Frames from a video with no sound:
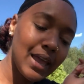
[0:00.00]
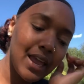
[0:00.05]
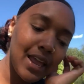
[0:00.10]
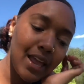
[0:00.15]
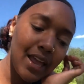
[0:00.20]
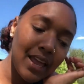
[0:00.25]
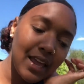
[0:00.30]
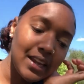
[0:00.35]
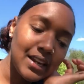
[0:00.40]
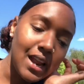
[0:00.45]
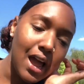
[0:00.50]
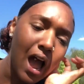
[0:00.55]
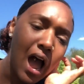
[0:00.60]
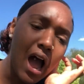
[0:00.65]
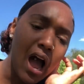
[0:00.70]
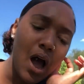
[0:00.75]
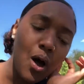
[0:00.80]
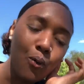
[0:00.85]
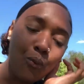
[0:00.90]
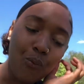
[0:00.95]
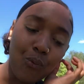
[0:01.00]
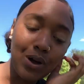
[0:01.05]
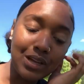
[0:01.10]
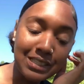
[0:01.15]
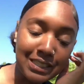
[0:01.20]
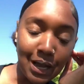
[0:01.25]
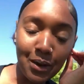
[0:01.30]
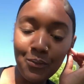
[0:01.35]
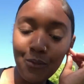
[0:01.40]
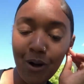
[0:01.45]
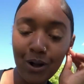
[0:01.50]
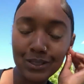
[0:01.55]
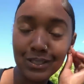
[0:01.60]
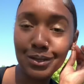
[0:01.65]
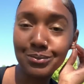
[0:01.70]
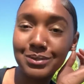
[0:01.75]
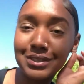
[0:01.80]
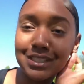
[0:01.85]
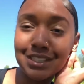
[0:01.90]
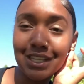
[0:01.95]
And once I
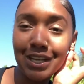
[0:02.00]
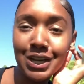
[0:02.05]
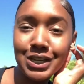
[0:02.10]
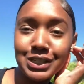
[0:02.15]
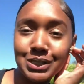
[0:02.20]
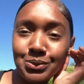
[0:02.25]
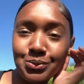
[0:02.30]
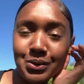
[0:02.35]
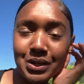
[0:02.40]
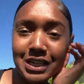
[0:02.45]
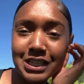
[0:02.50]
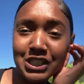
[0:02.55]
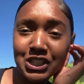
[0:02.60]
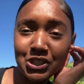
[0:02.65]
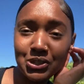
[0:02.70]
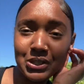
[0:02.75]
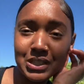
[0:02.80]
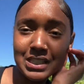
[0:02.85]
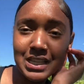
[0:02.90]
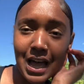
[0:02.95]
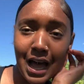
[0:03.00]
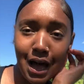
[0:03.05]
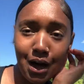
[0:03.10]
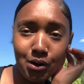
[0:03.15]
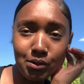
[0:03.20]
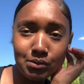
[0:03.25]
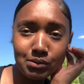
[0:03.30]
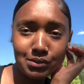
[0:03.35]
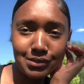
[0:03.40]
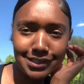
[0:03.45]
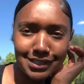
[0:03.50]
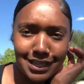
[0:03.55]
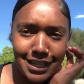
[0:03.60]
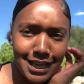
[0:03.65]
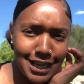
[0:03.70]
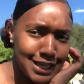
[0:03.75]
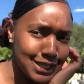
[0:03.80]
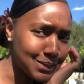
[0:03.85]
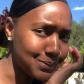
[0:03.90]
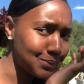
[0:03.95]
walked up the stairs and went into his house,
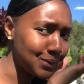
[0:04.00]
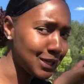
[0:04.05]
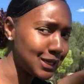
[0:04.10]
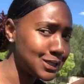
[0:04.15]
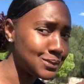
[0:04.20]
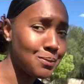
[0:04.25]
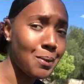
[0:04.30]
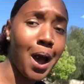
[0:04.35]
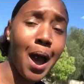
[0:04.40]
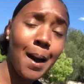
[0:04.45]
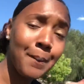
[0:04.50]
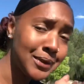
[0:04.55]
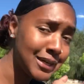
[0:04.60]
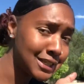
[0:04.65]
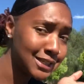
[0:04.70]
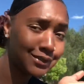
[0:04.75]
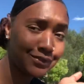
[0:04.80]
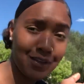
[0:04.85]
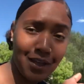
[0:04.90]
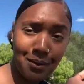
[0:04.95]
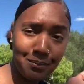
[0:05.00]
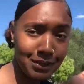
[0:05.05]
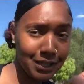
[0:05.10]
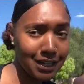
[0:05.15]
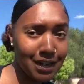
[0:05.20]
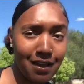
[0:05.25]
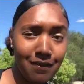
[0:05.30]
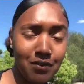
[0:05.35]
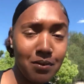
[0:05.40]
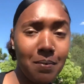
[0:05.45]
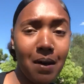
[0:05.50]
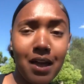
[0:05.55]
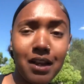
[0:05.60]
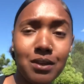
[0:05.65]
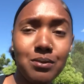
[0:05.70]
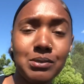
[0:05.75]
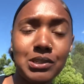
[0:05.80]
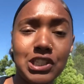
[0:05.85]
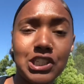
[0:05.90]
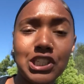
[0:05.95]
his mom and his family and
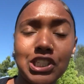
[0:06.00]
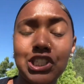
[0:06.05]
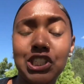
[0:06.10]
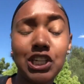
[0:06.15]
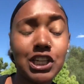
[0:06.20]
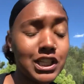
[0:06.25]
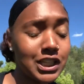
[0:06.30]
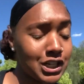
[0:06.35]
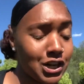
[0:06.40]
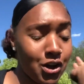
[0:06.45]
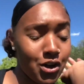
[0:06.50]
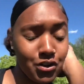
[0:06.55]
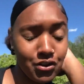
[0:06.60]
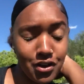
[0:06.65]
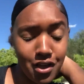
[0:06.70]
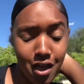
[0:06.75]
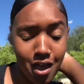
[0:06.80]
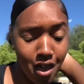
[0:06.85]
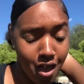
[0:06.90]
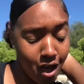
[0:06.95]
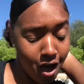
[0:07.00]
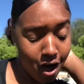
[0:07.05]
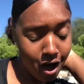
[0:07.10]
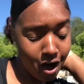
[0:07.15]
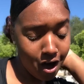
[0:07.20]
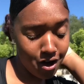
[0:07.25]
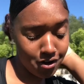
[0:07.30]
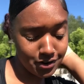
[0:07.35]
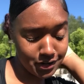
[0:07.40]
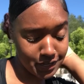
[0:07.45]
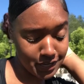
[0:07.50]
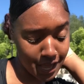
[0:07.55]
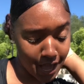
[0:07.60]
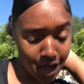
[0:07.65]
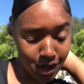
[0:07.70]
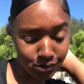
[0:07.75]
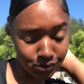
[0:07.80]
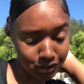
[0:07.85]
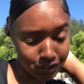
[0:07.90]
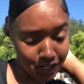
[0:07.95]
everybody was just chilling on the
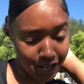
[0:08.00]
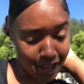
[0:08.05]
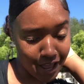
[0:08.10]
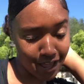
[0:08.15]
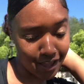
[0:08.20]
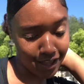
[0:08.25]
couch.